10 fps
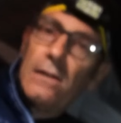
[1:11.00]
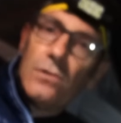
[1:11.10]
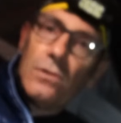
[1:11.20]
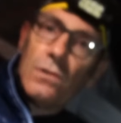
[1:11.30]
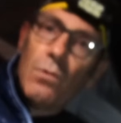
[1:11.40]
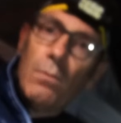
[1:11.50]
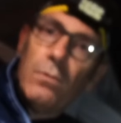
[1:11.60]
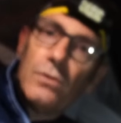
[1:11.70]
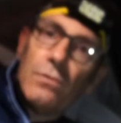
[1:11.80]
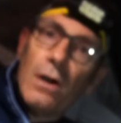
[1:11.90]
to sort of swap
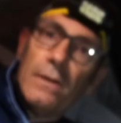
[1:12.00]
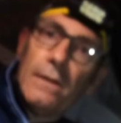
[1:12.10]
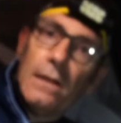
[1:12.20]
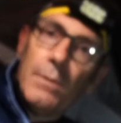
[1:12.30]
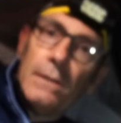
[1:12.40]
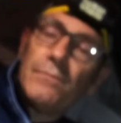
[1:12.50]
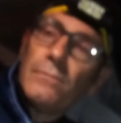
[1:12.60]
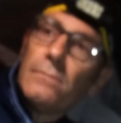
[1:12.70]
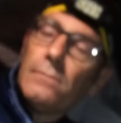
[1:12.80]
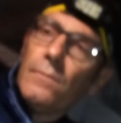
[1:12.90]
those around a little bit.
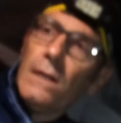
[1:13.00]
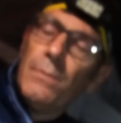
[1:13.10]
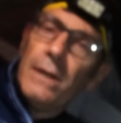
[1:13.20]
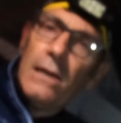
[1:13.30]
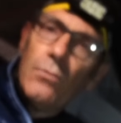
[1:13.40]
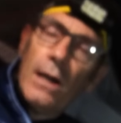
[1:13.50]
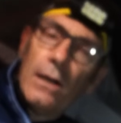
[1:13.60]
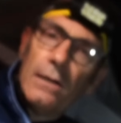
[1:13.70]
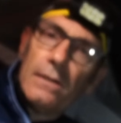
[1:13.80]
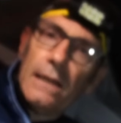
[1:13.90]
But anyway, I
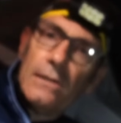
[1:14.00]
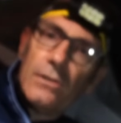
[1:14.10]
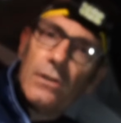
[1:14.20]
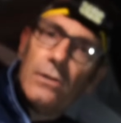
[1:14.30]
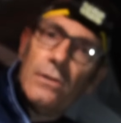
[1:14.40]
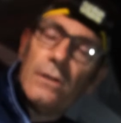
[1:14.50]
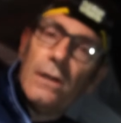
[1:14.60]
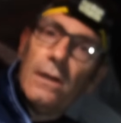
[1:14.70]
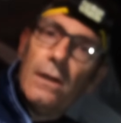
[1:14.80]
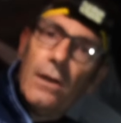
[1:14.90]
got the tent secured,
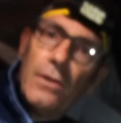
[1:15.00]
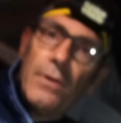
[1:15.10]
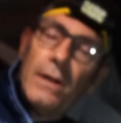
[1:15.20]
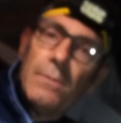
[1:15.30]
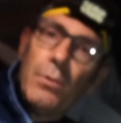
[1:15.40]
threaded the